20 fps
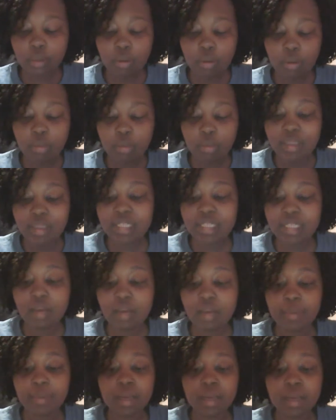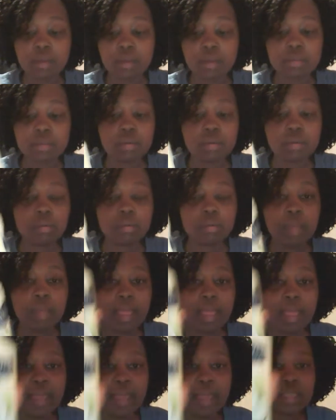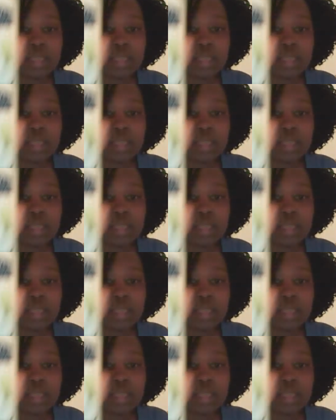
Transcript: on my scalp, and I also added